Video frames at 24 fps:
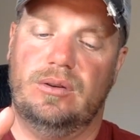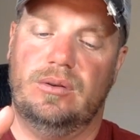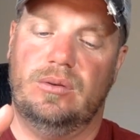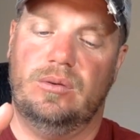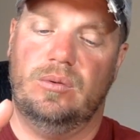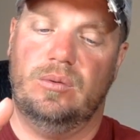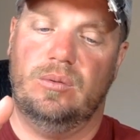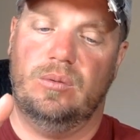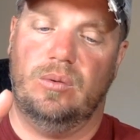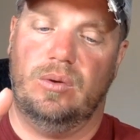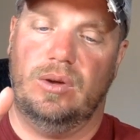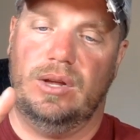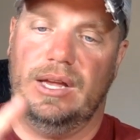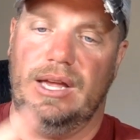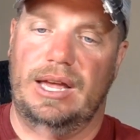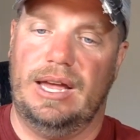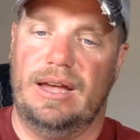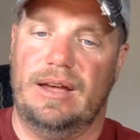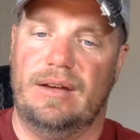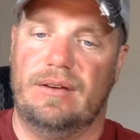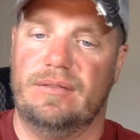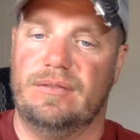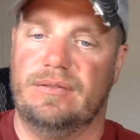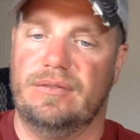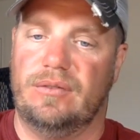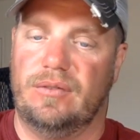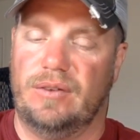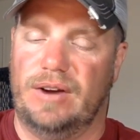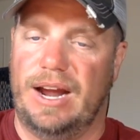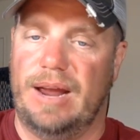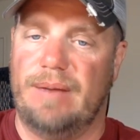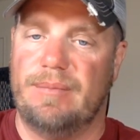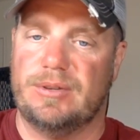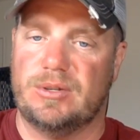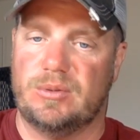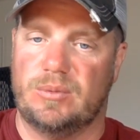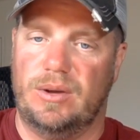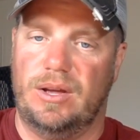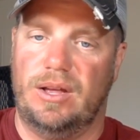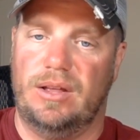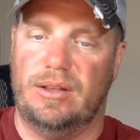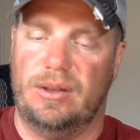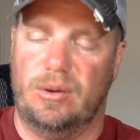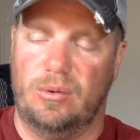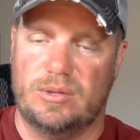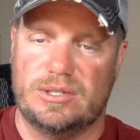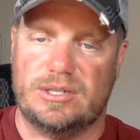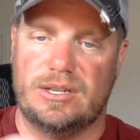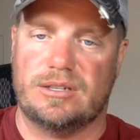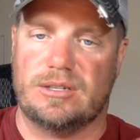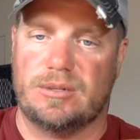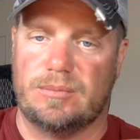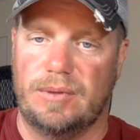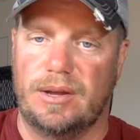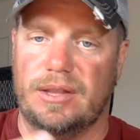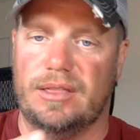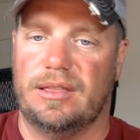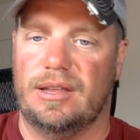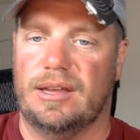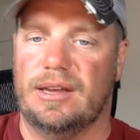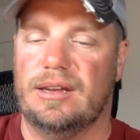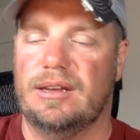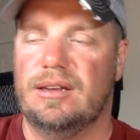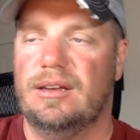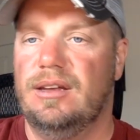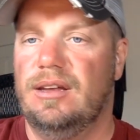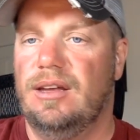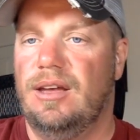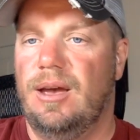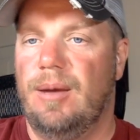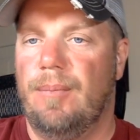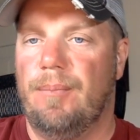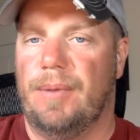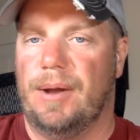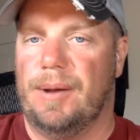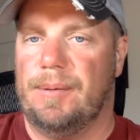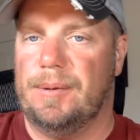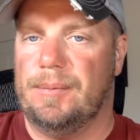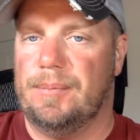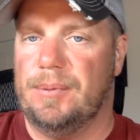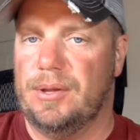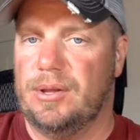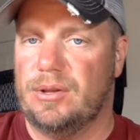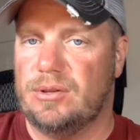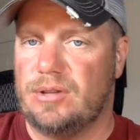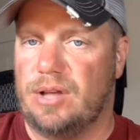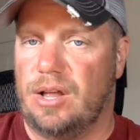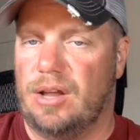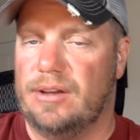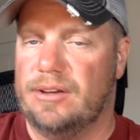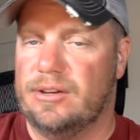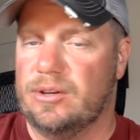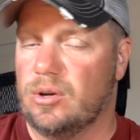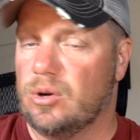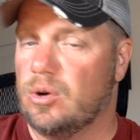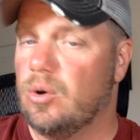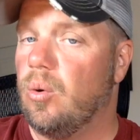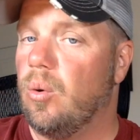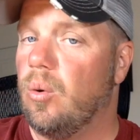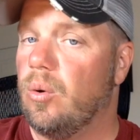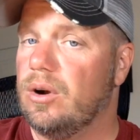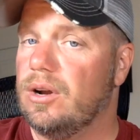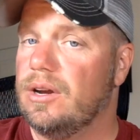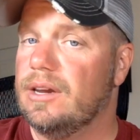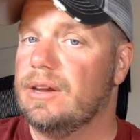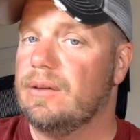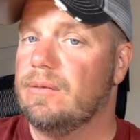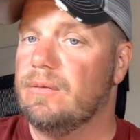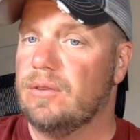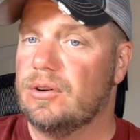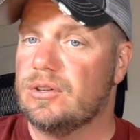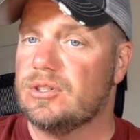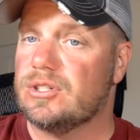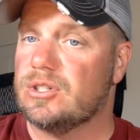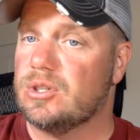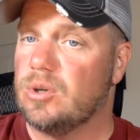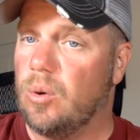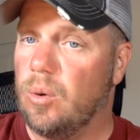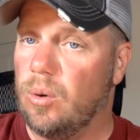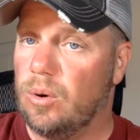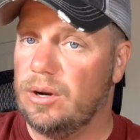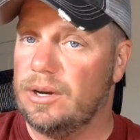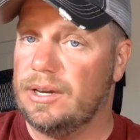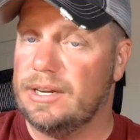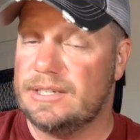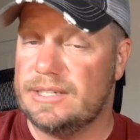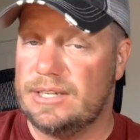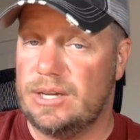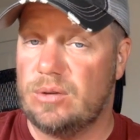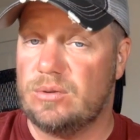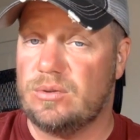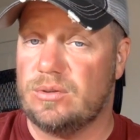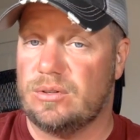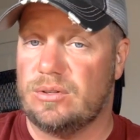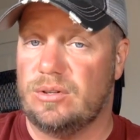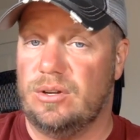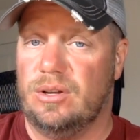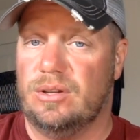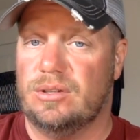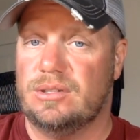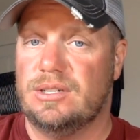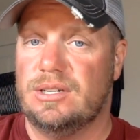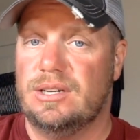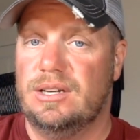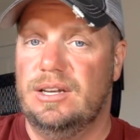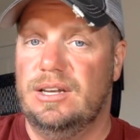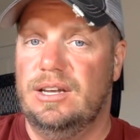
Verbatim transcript: we'll have Ram as well. It always does their monthly, but I'm going to put those all into quarterly versus quarterly sales results.